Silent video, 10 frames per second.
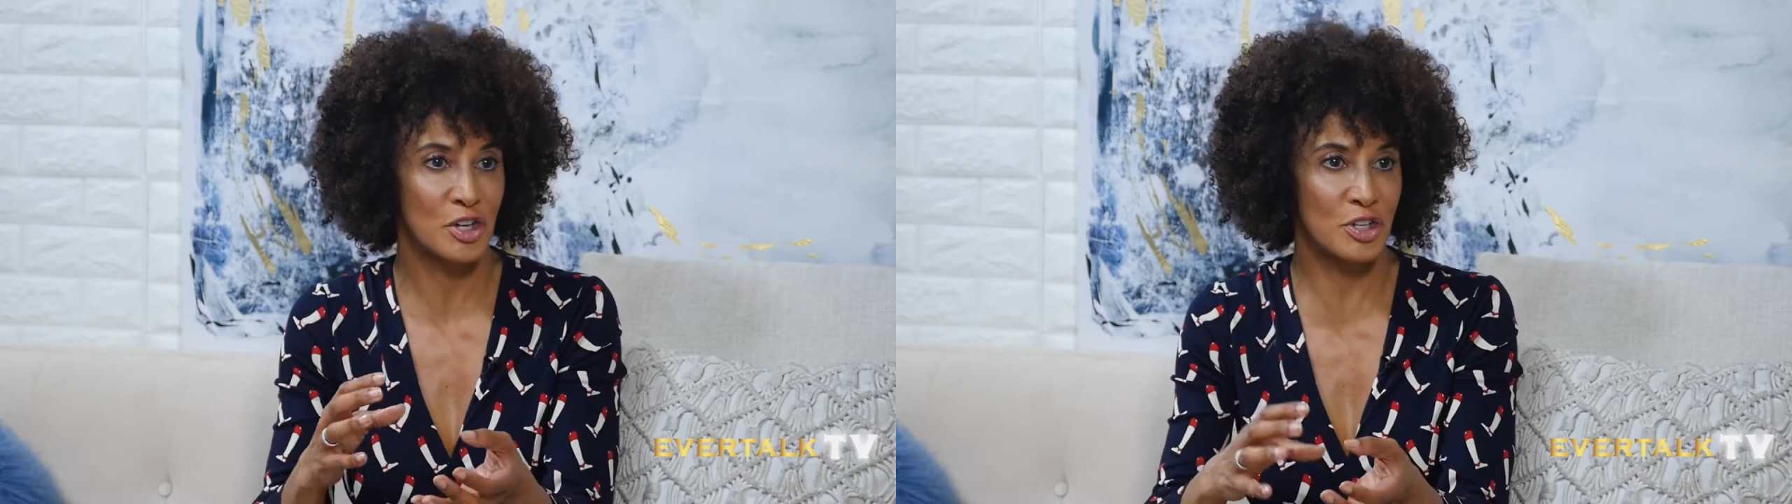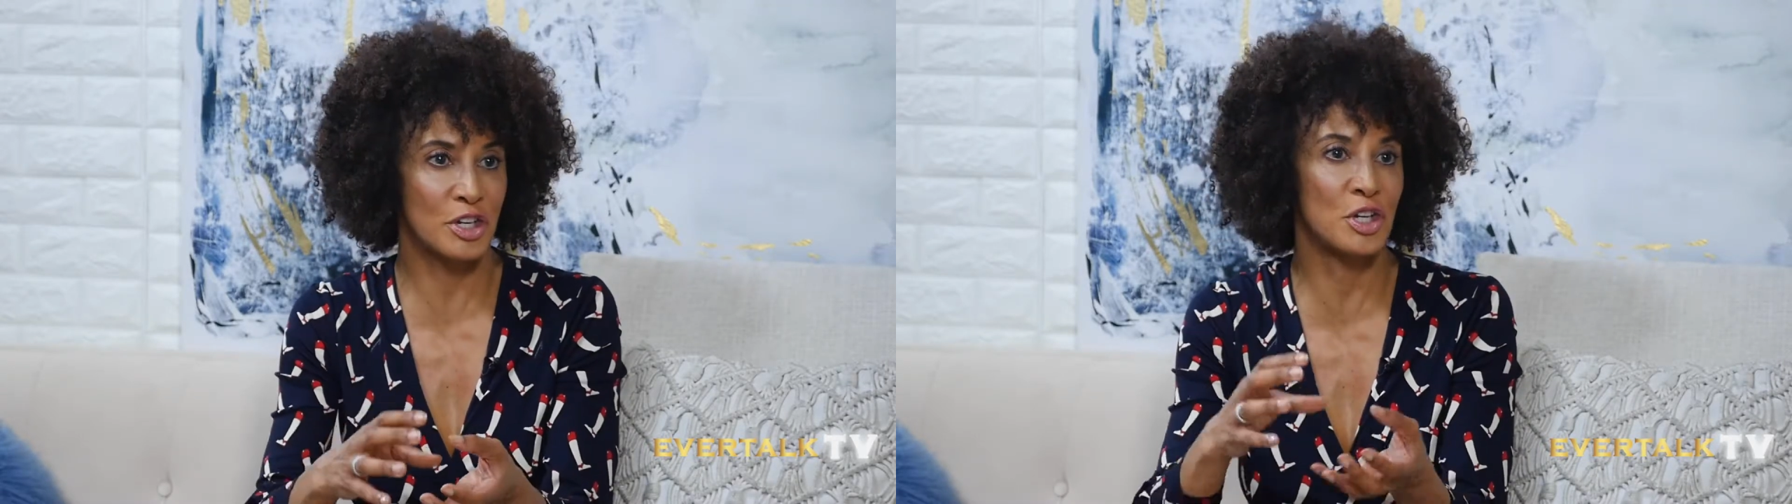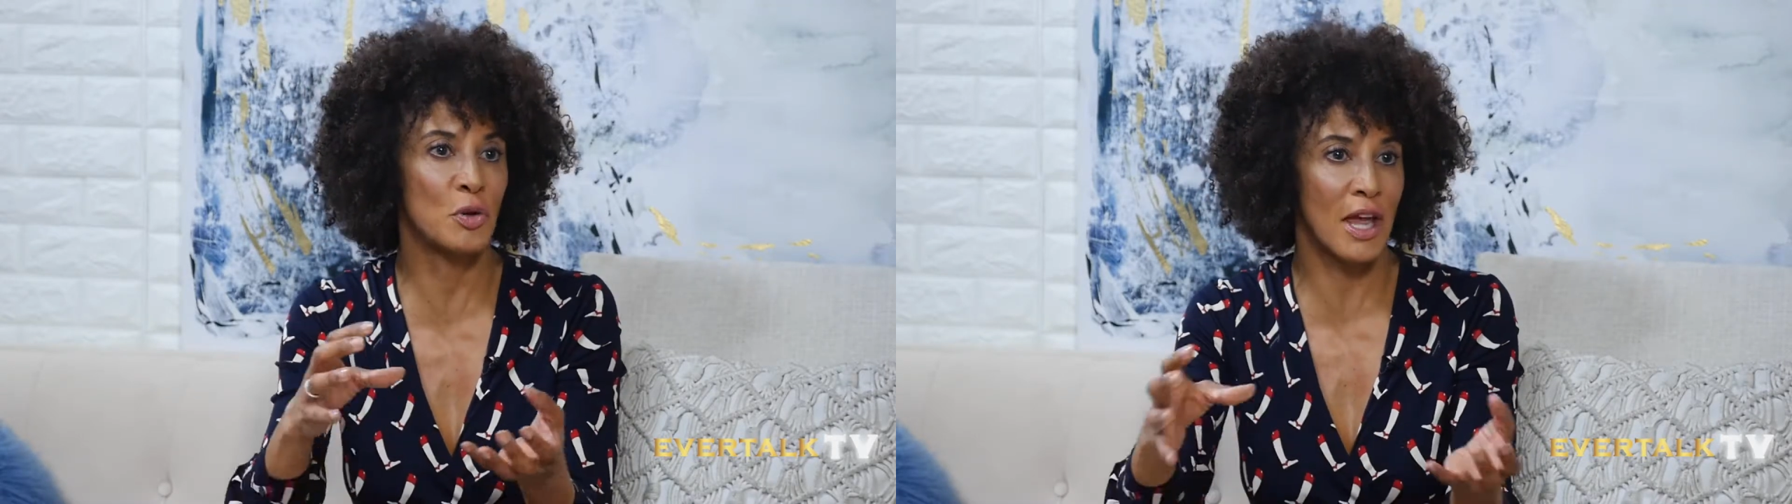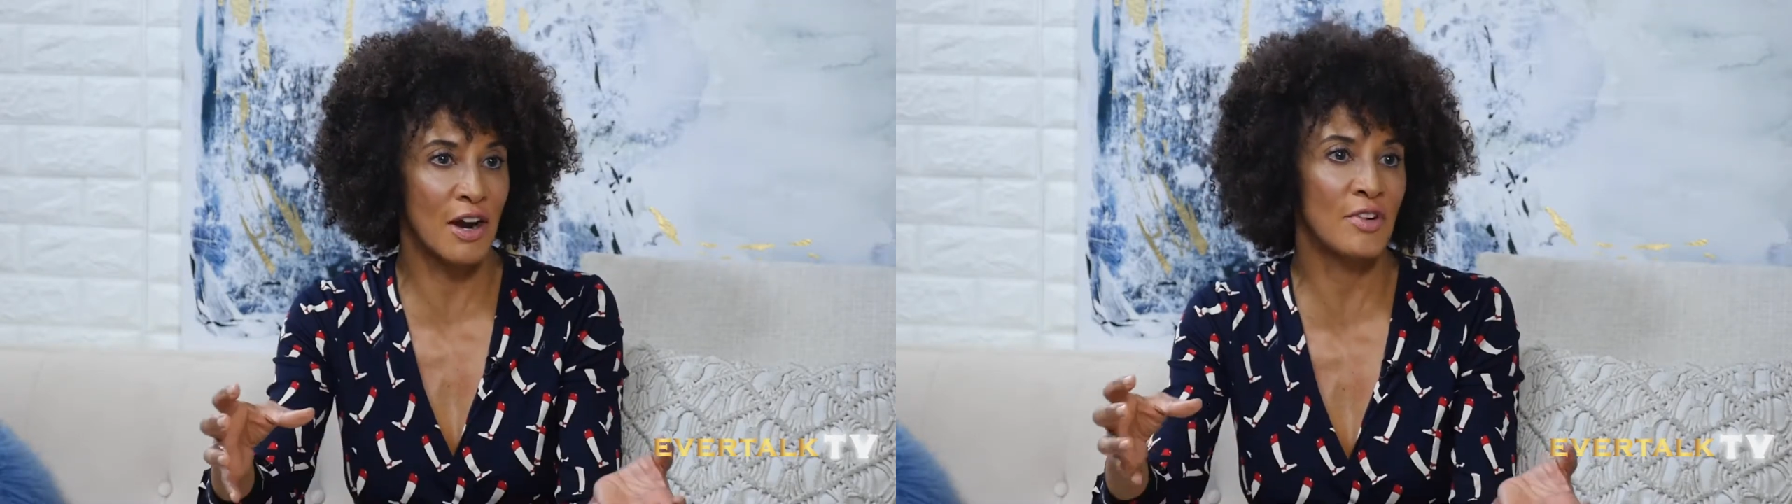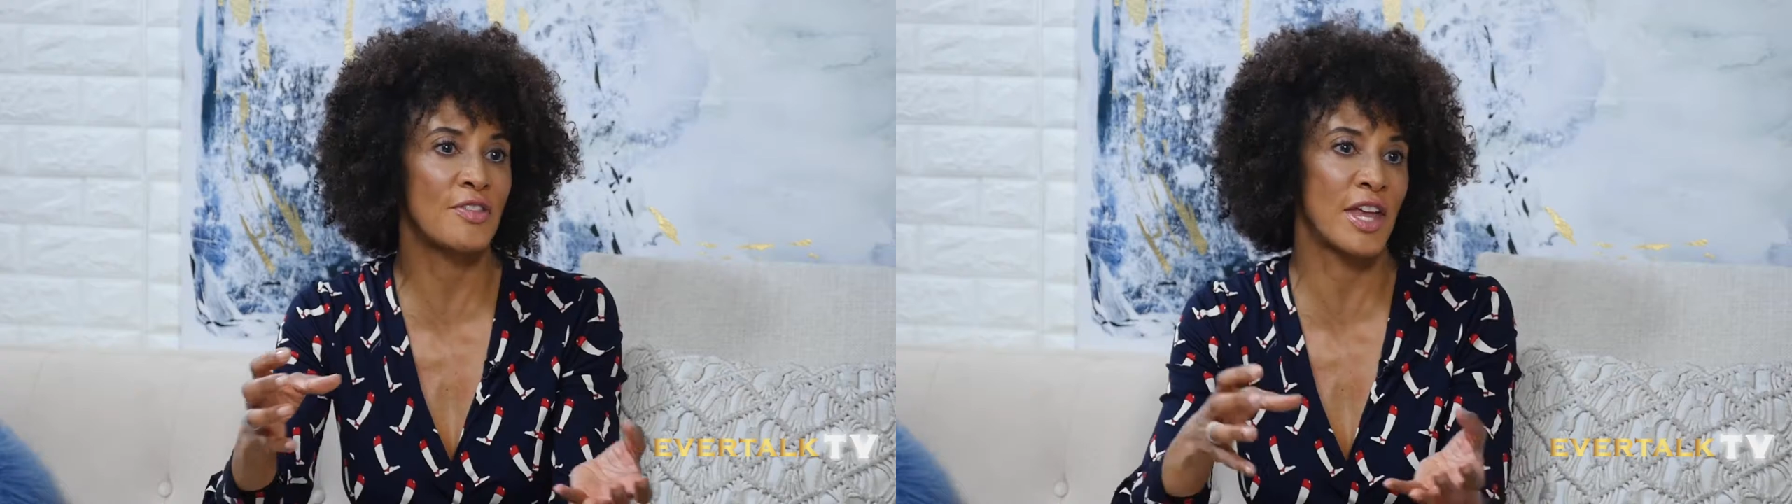shouldn't do
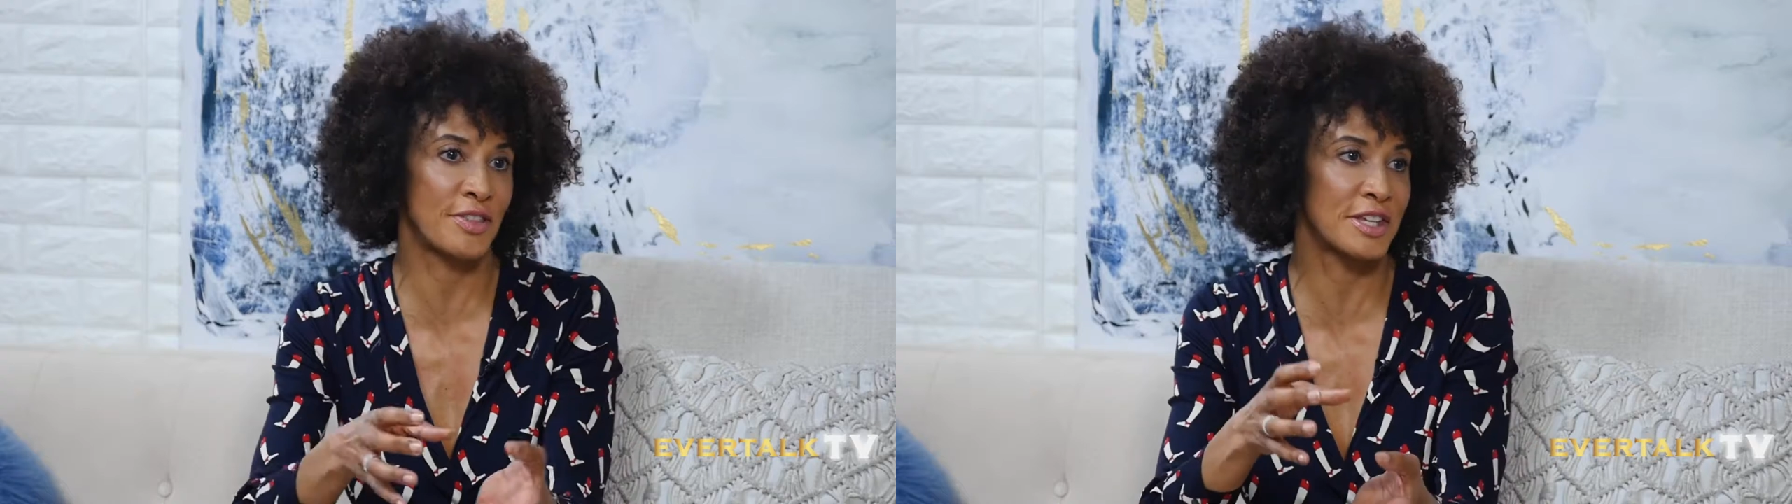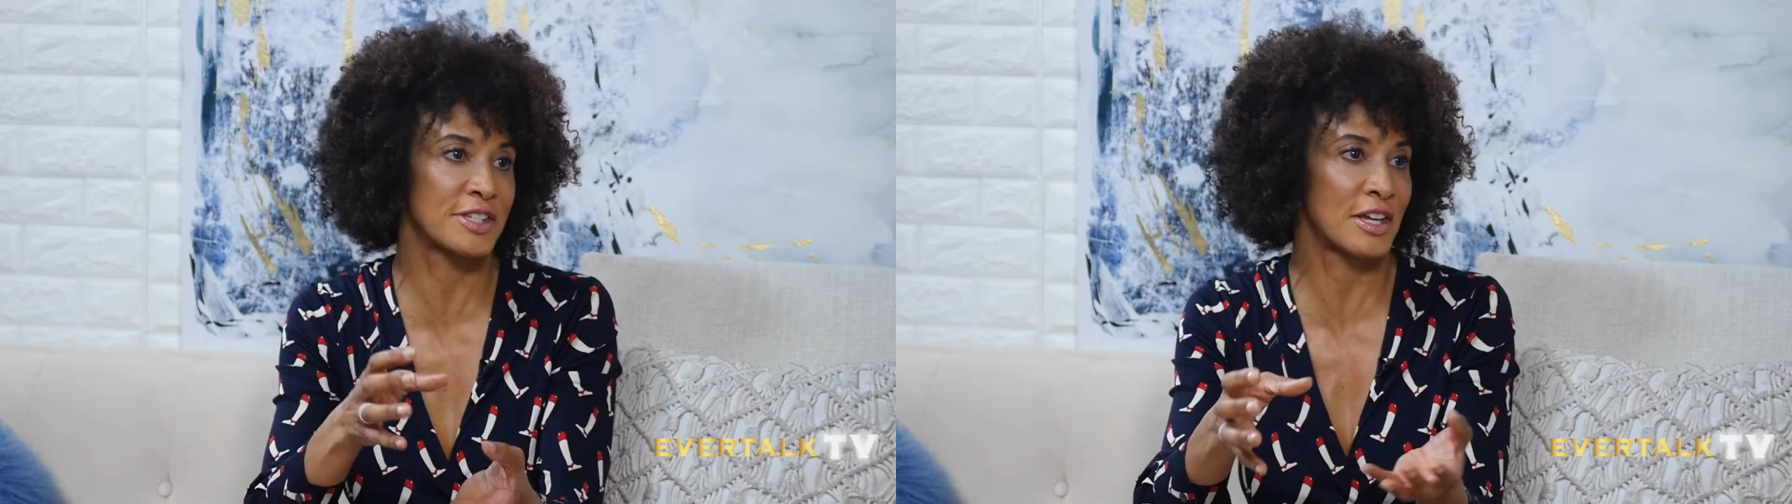everything that's